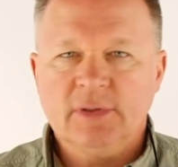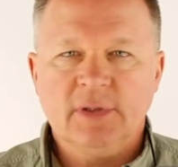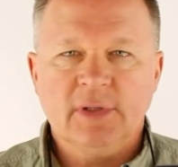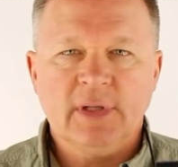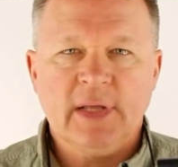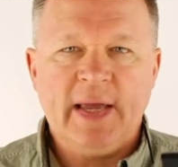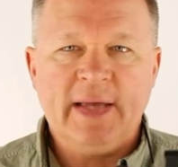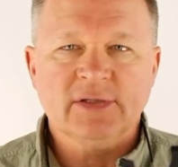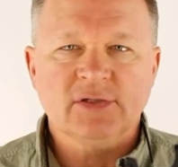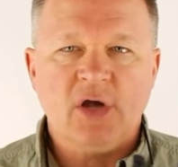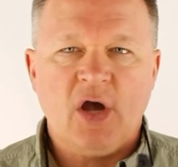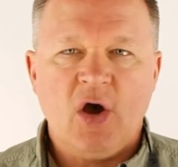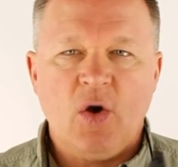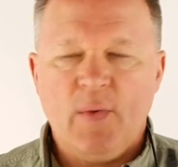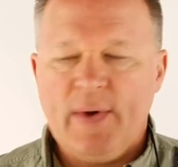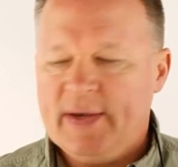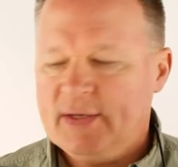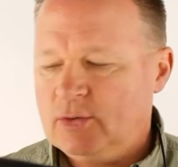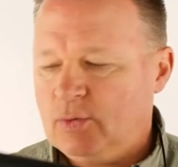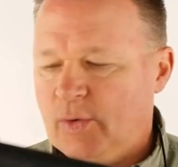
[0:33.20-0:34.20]
As
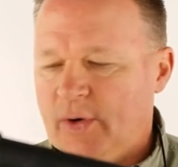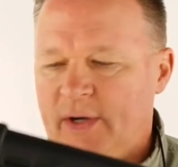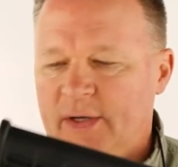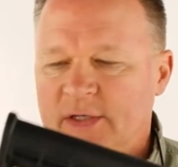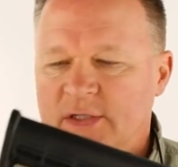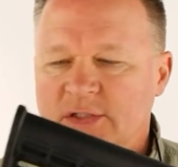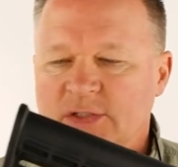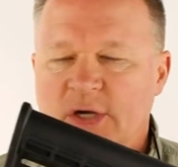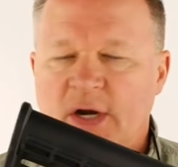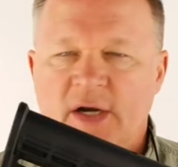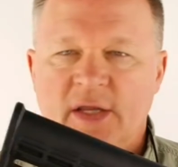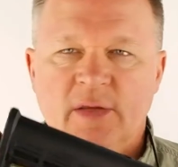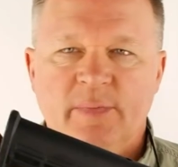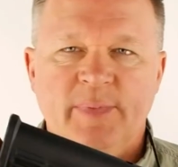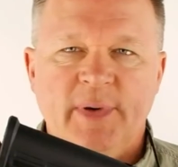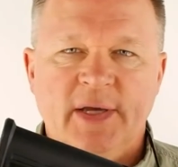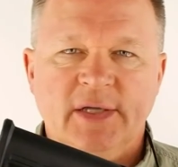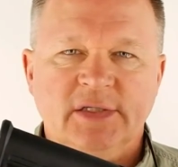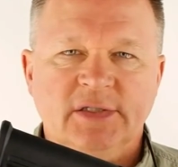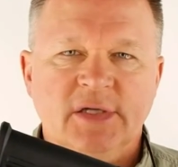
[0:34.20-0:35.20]
always, we're going to start at the
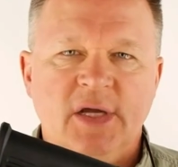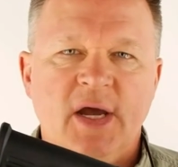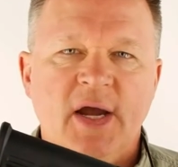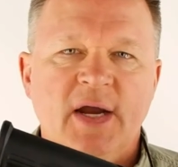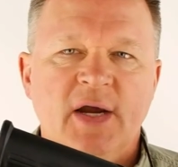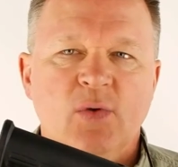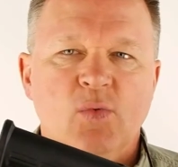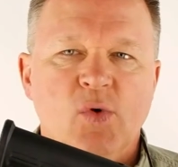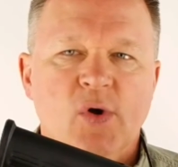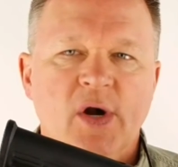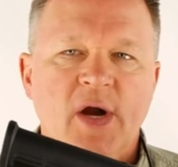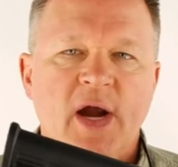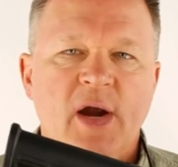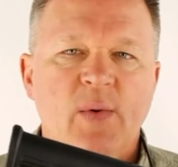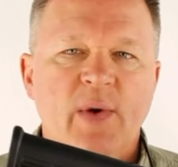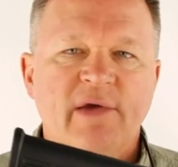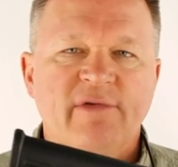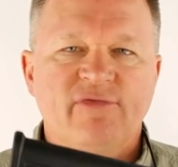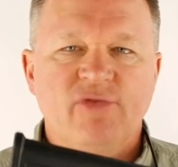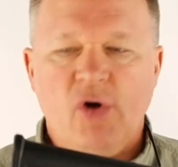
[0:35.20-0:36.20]
butt stock and work our
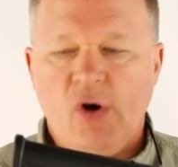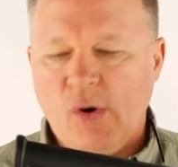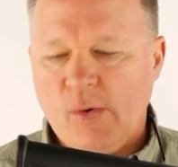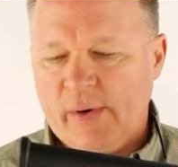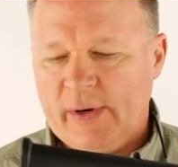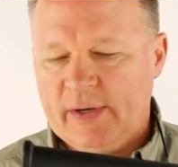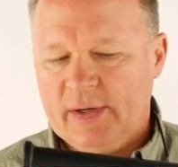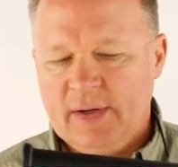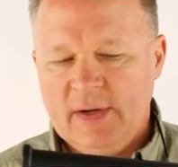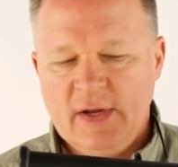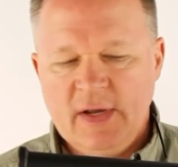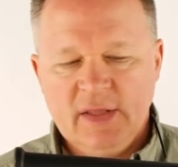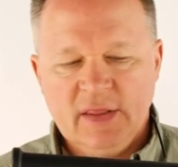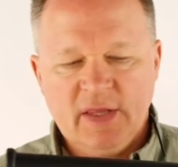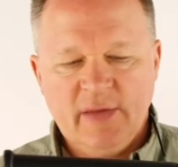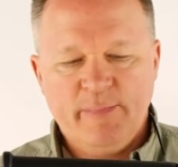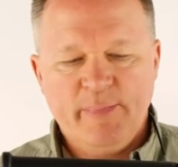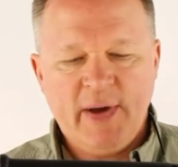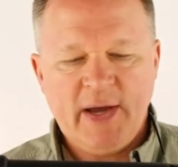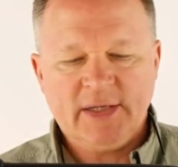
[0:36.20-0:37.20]
way forward. The
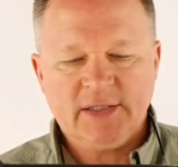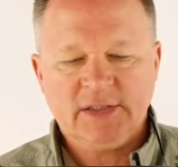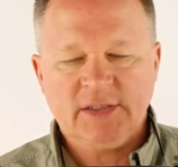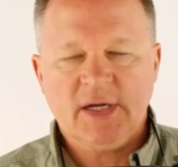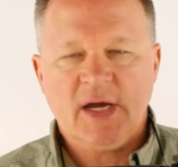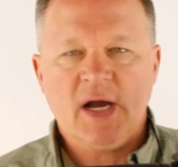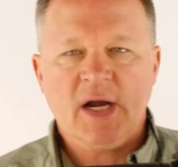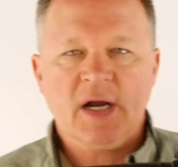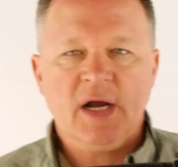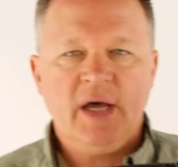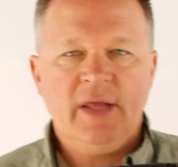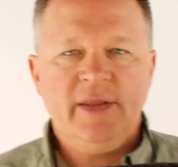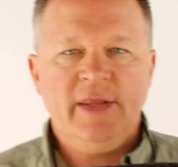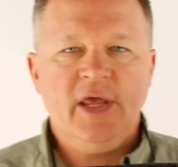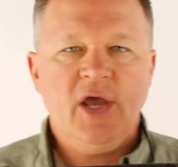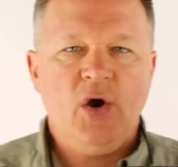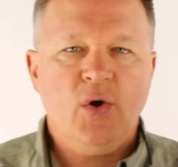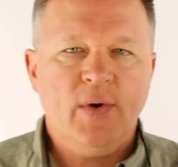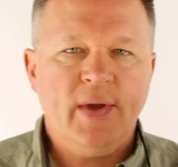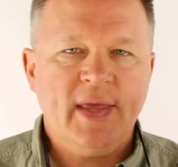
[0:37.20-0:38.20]
butt stock on the
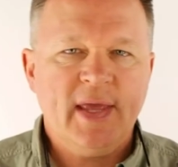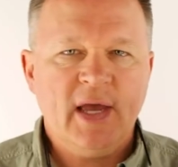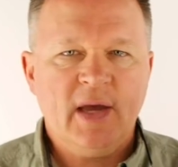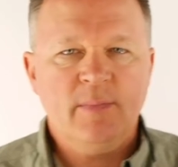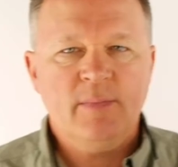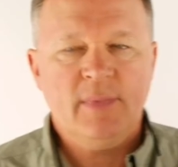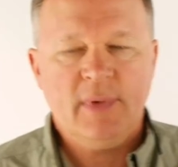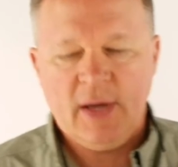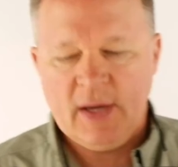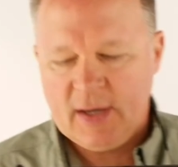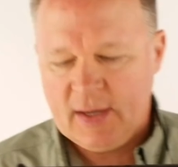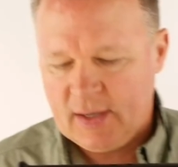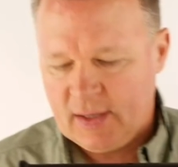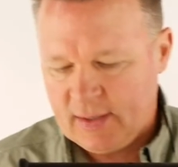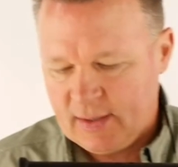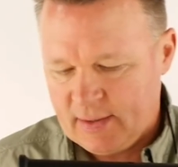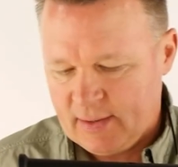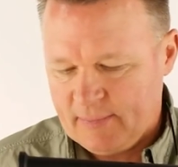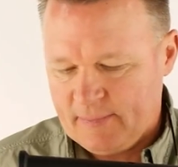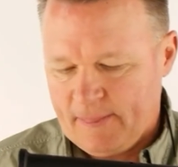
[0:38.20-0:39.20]
OEM
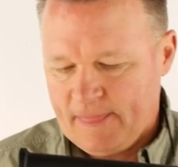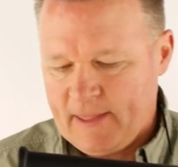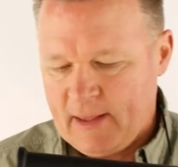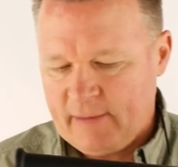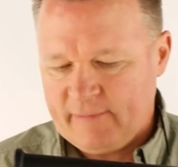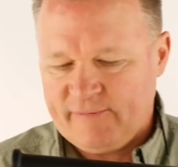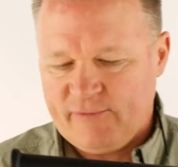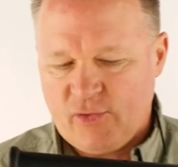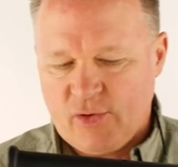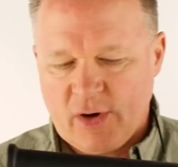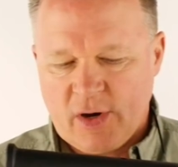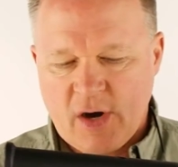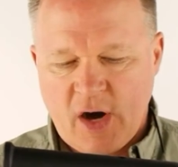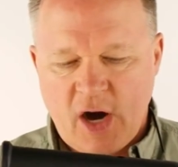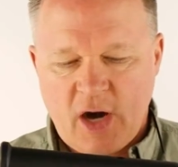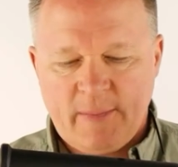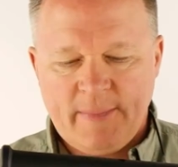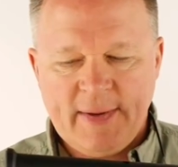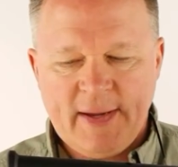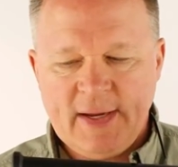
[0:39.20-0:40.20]
M4
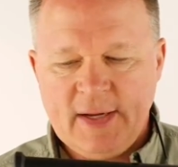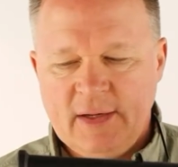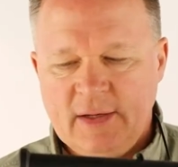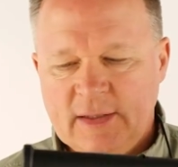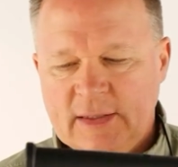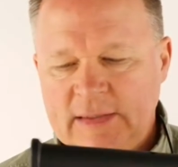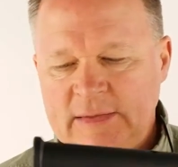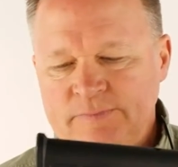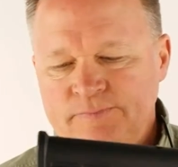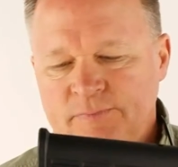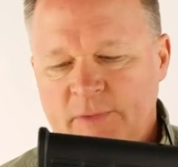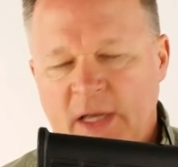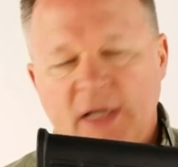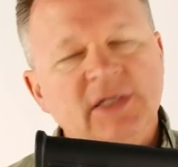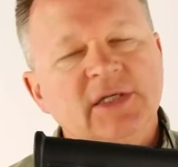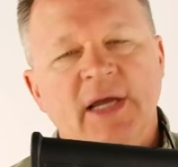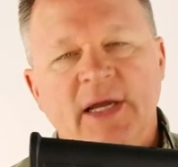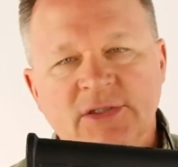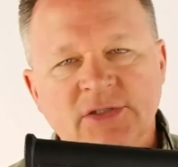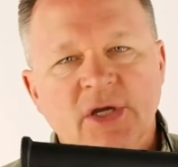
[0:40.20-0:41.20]
carbine,
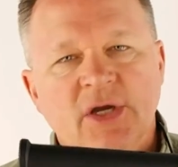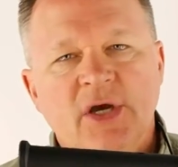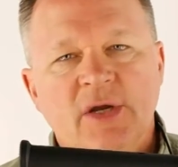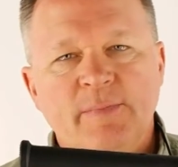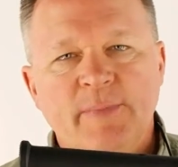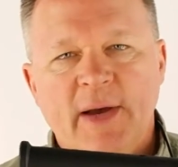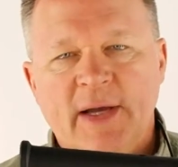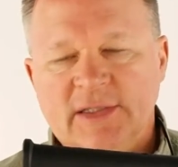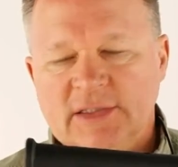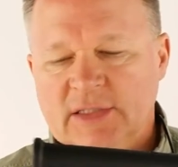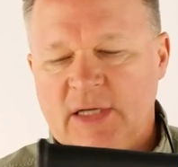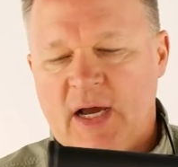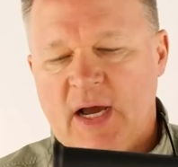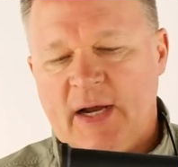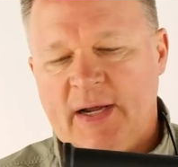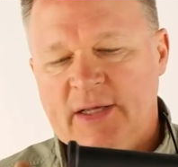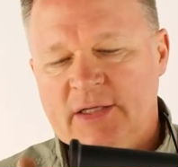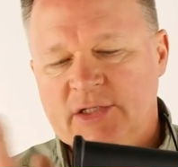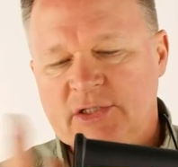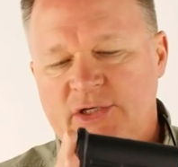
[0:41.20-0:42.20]
it's a good butt
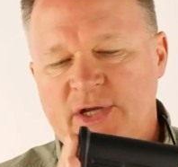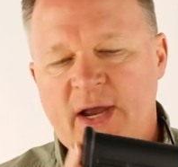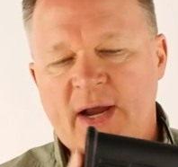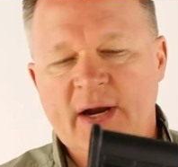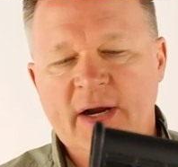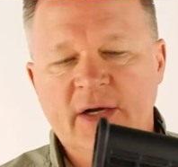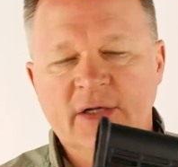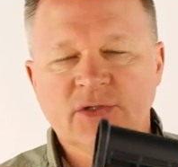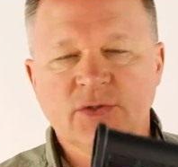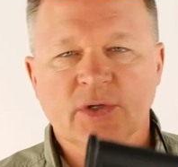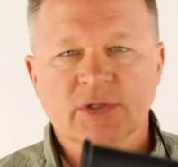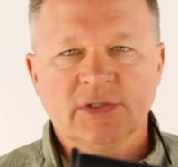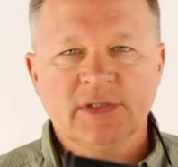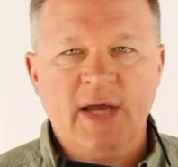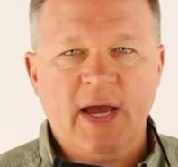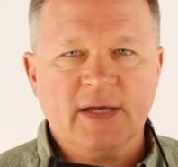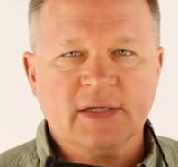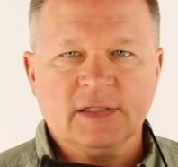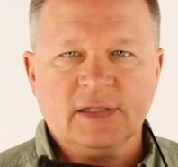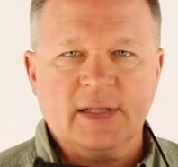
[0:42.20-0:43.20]
stock. It's checkered, so it's
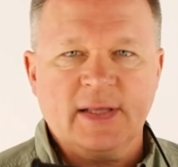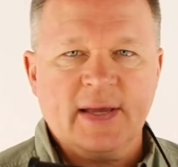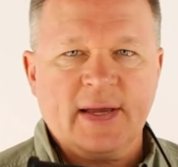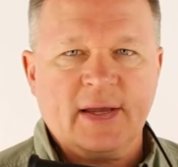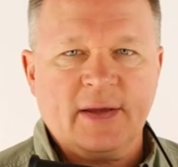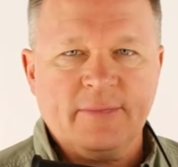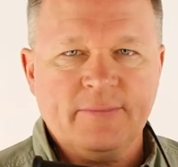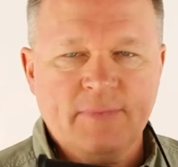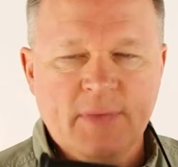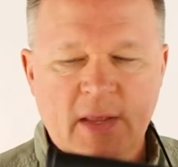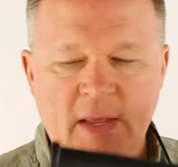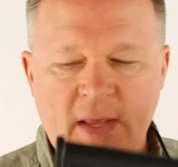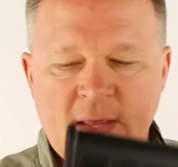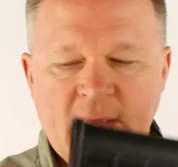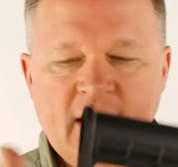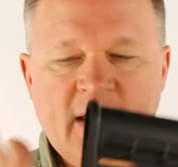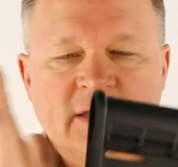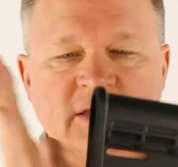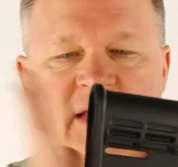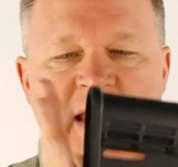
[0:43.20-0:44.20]
not slick.
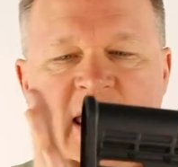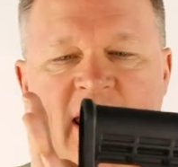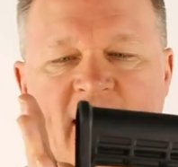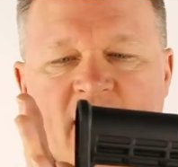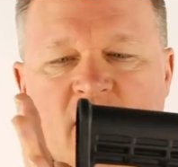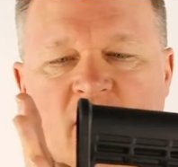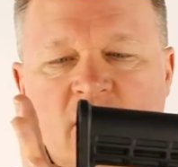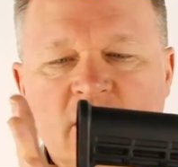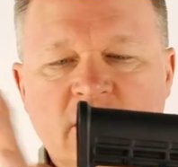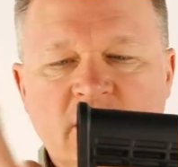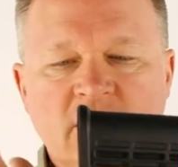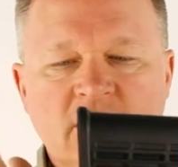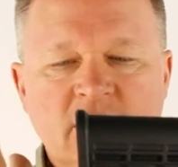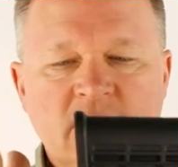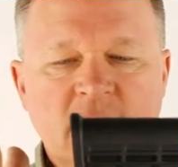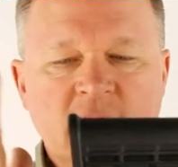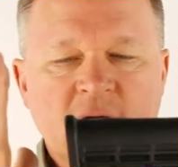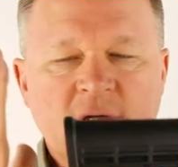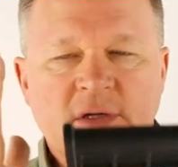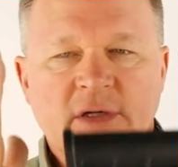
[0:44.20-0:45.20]
It's angled,
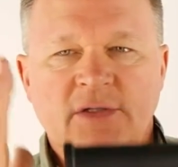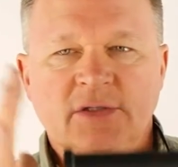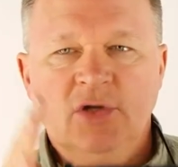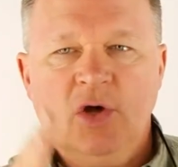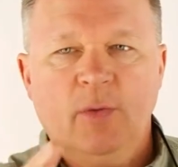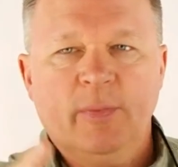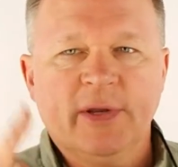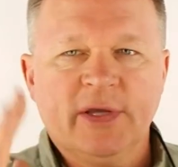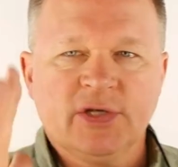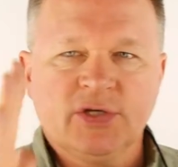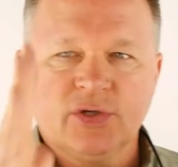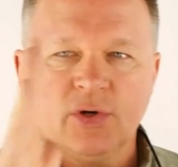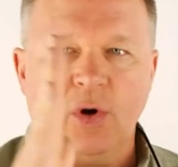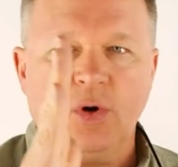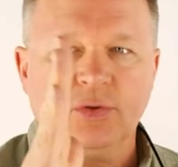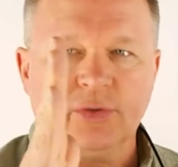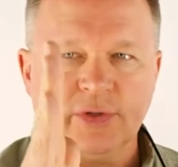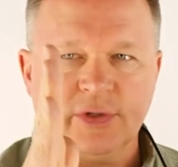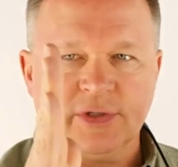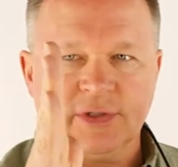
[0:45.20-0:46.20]
because nobody's
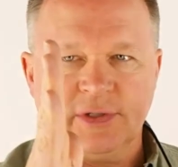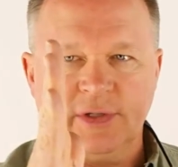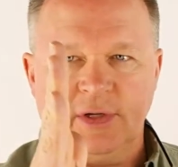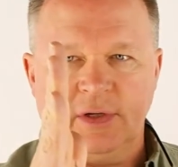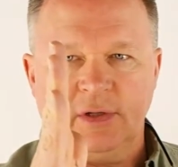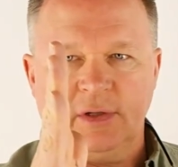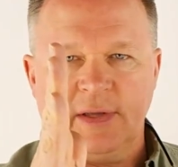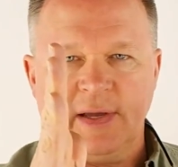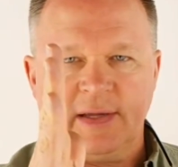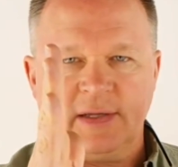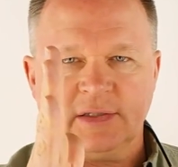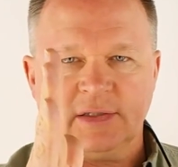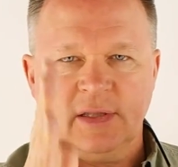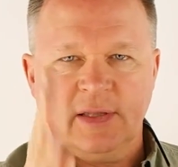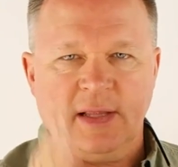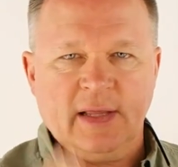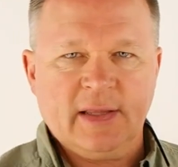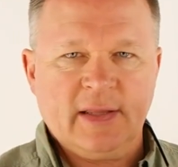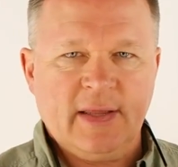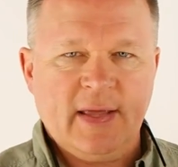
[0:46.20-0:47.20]
shoulders,
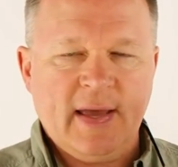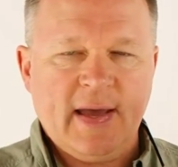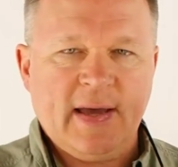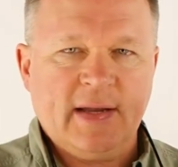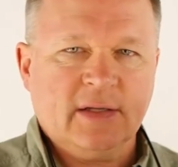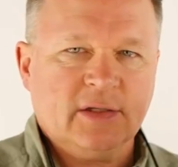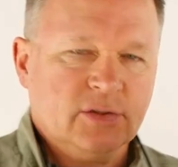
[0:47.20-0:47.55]
like that.